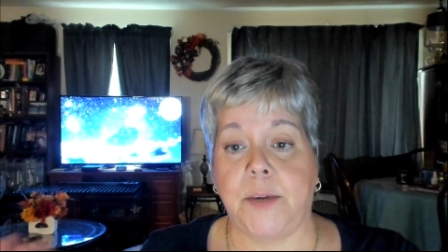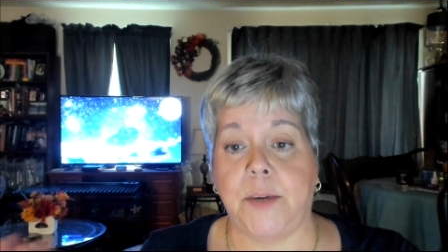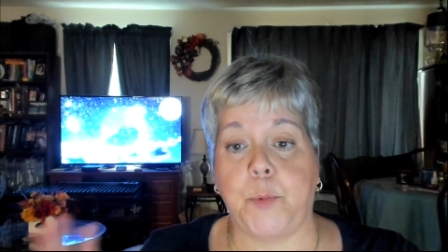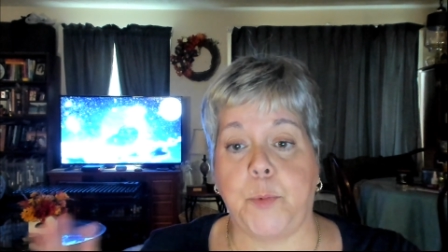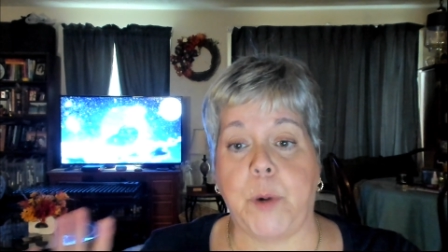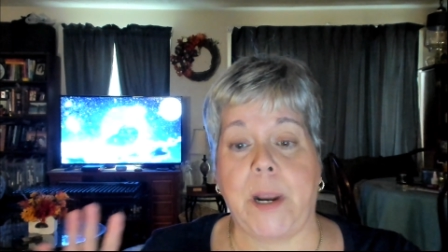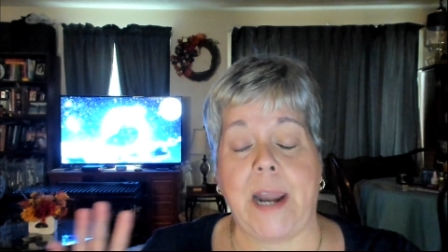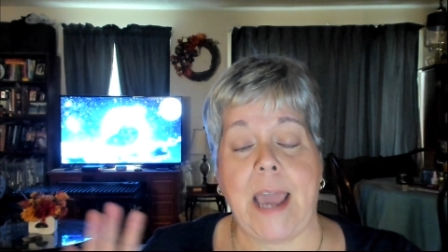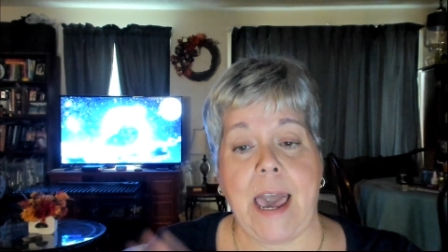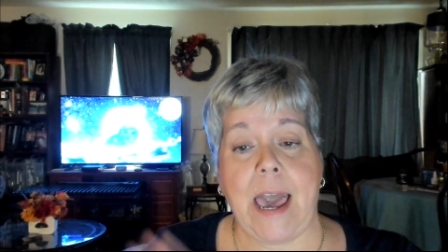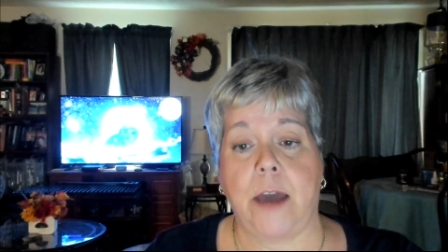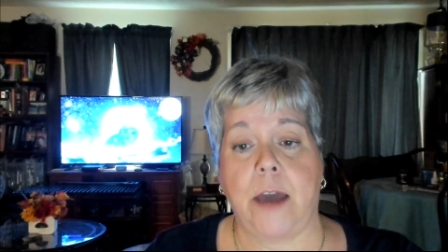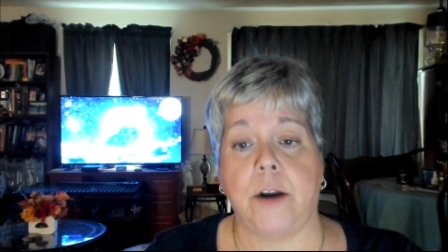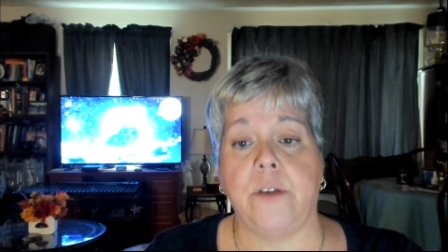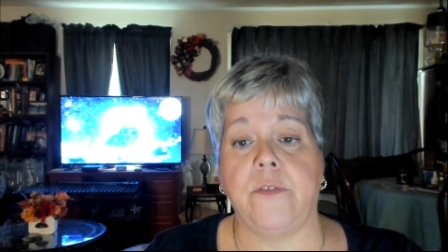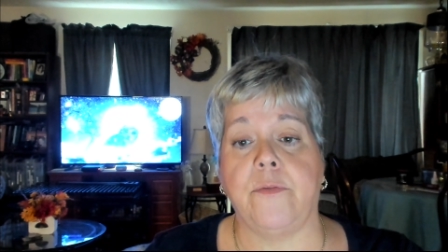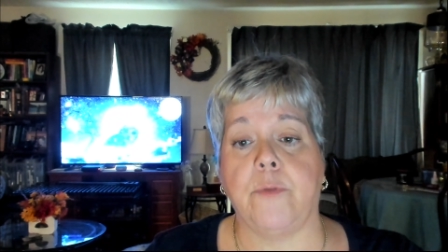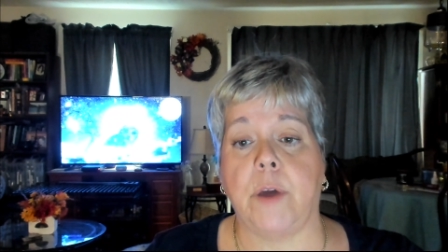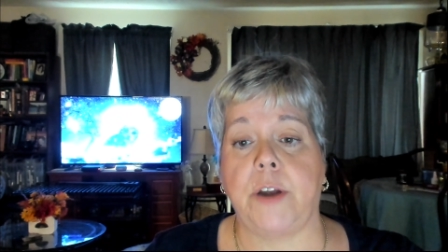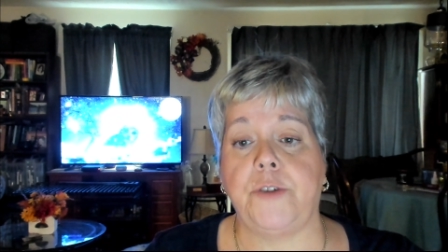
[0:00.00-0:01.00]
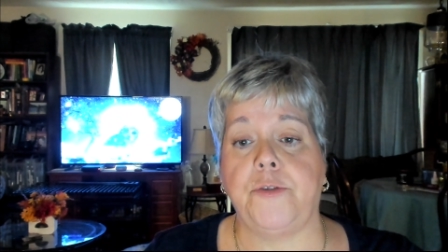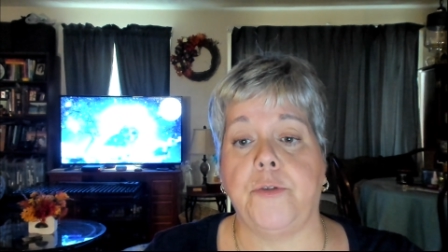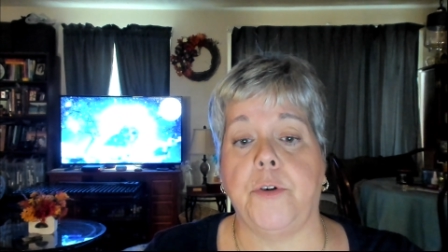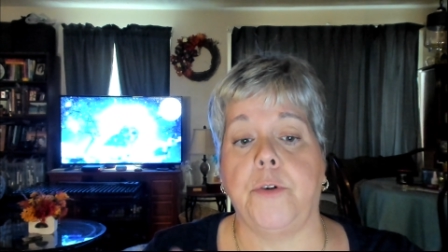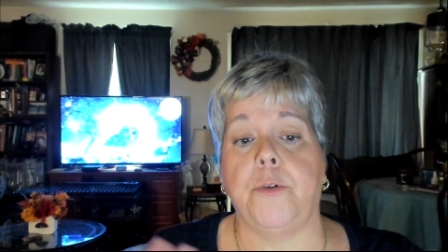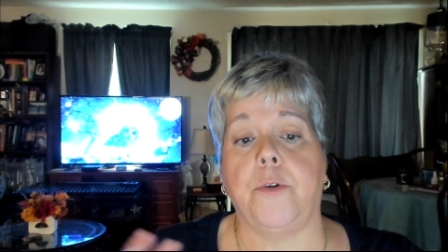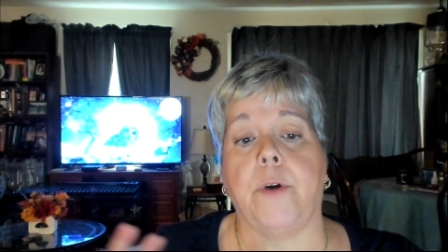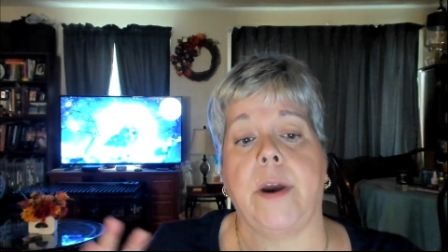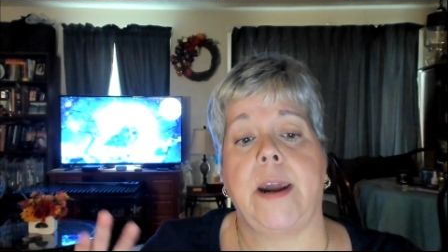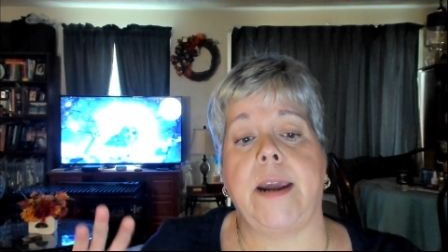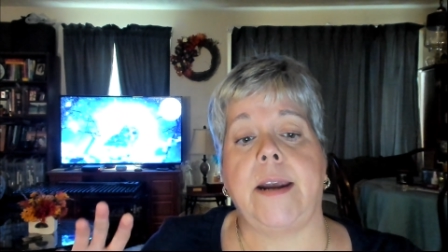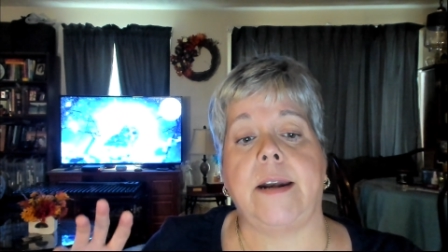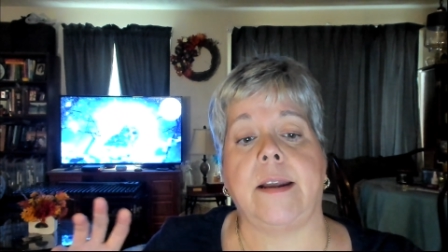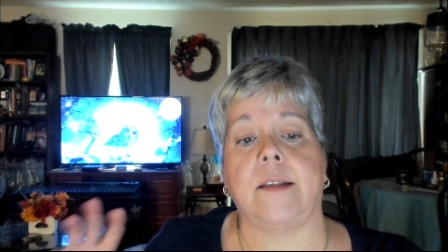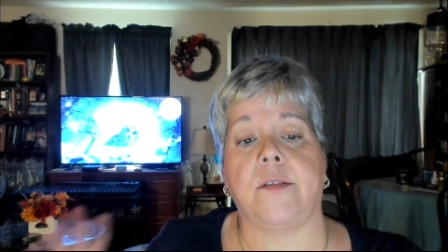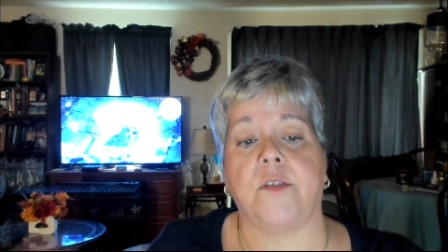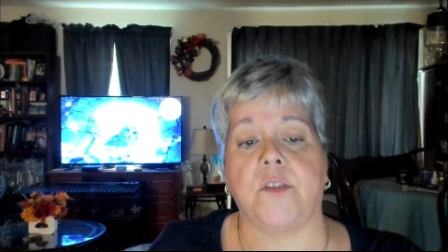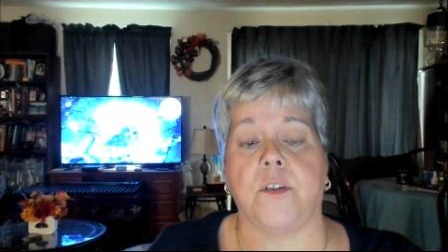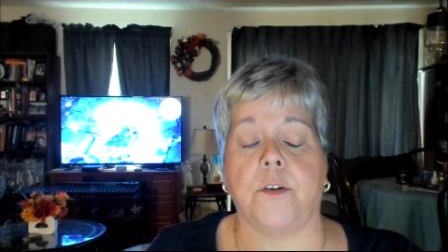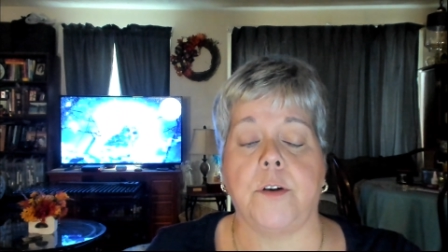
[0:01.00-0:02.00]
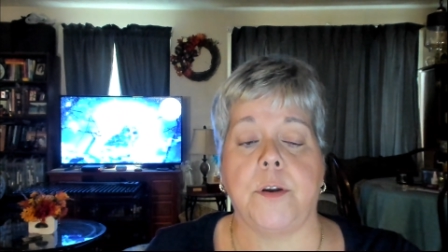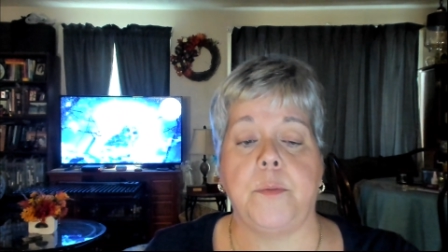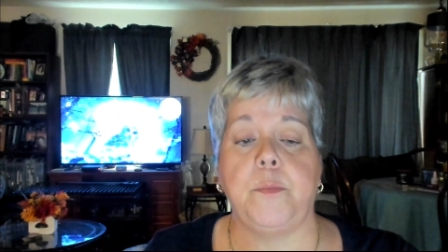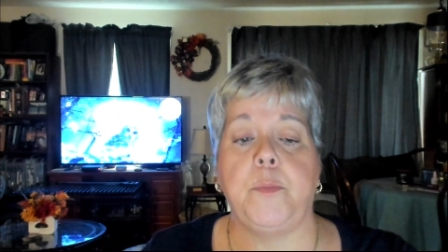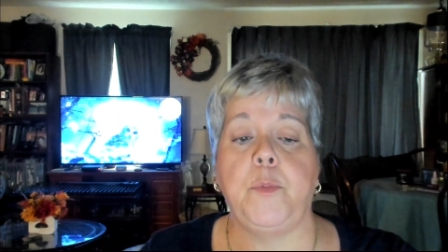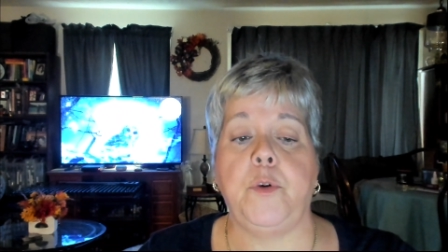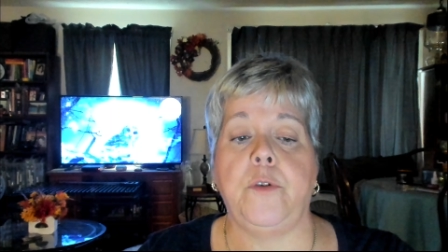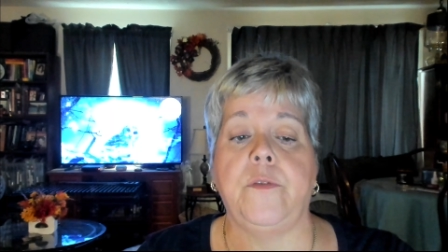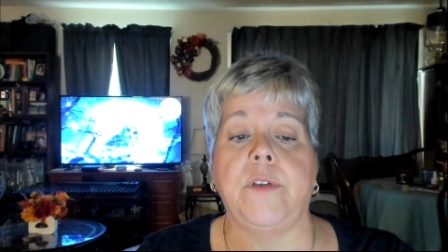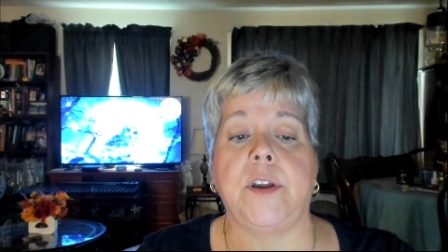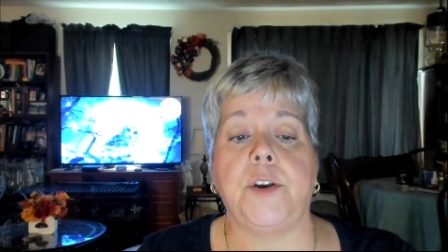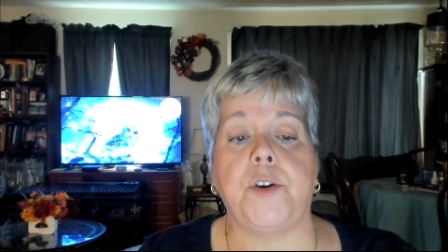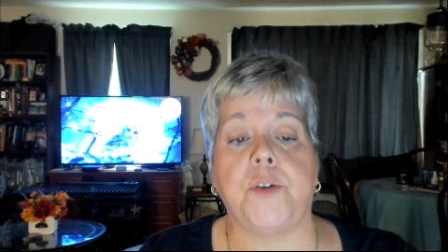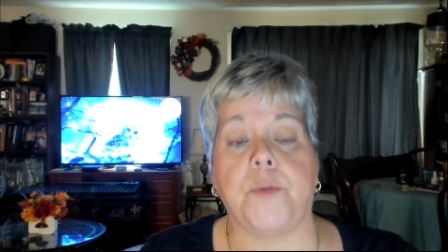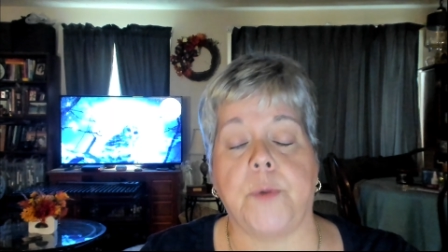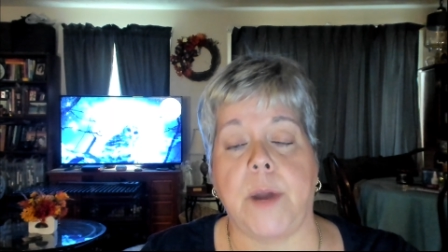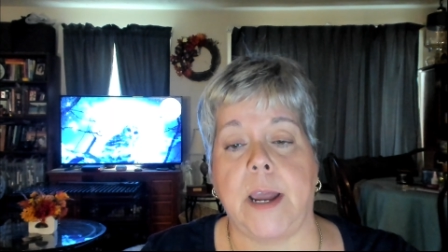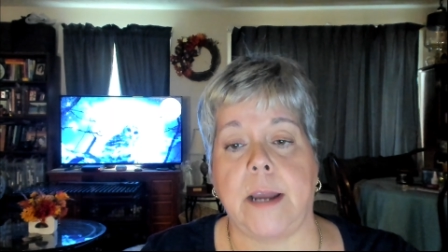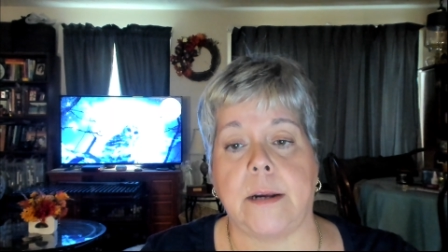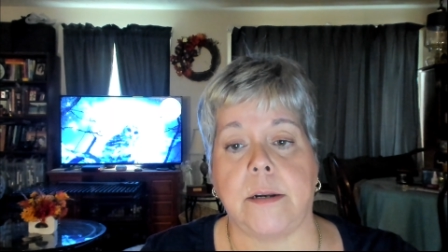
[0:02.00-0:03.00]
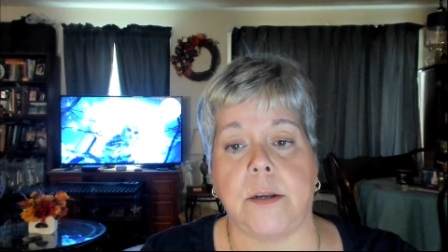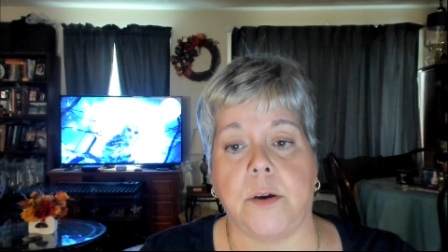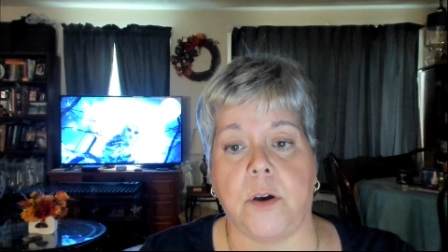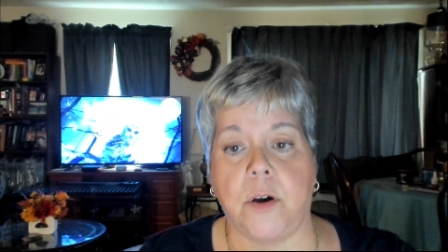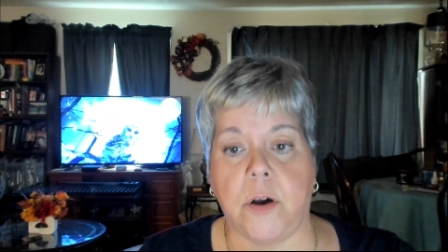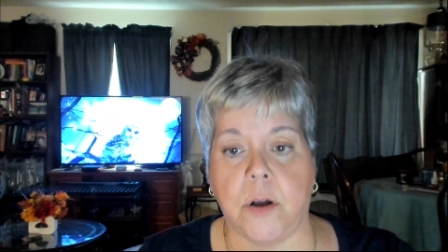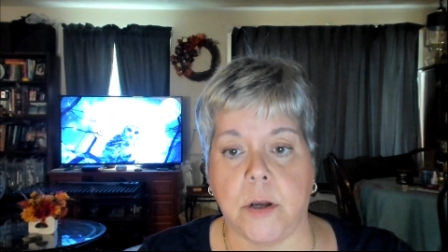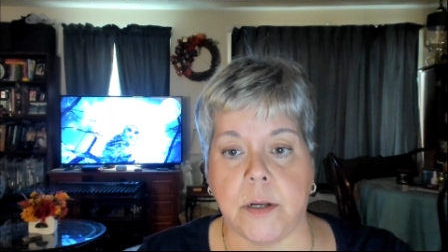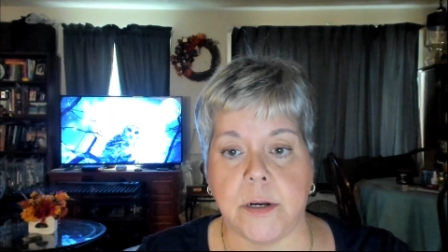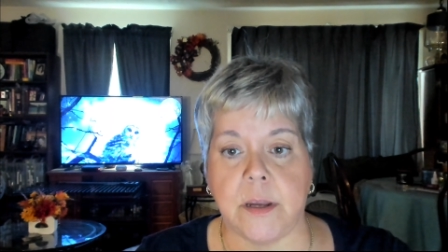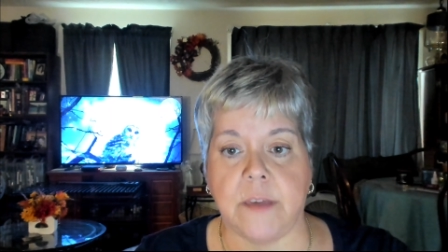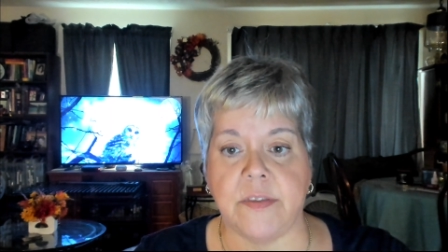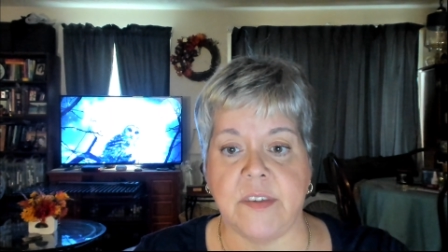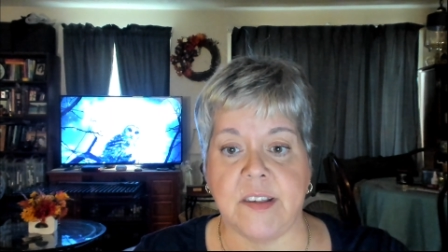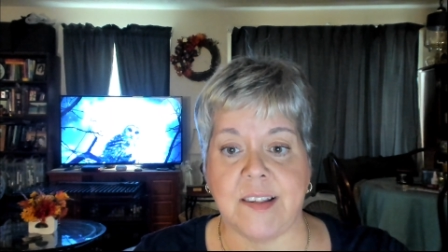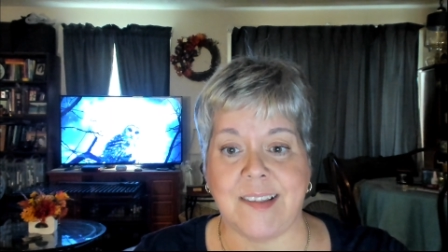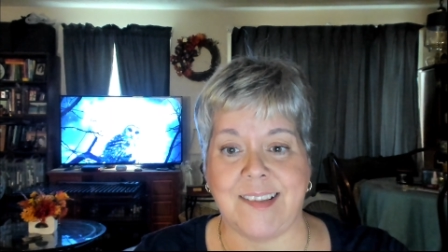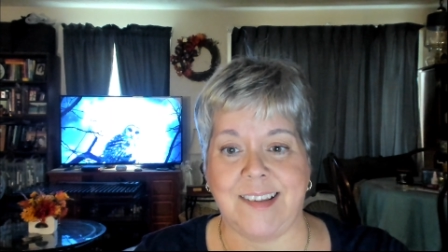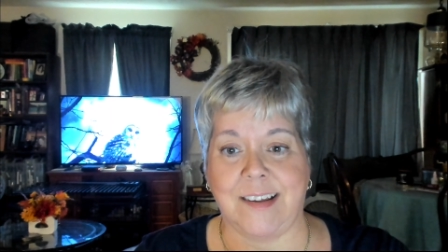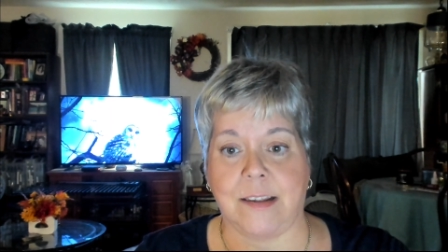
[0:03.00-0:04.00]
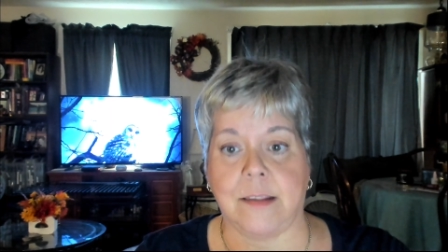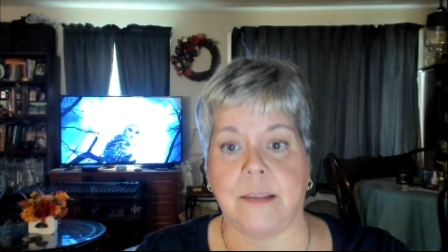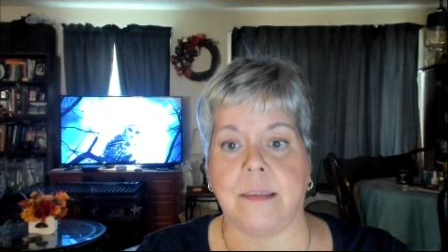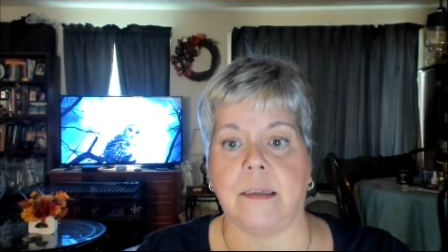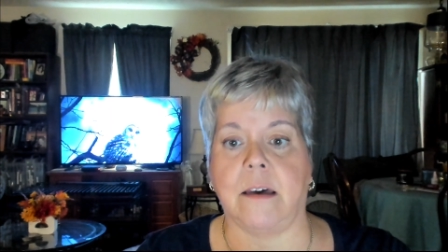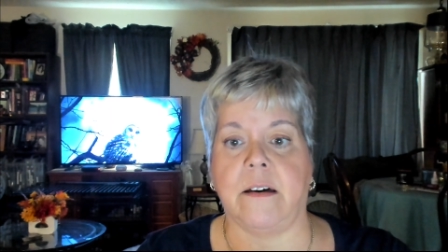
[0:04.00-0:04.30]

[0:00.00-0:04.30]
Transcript: It went out of retrograde and started moving direct on the 6th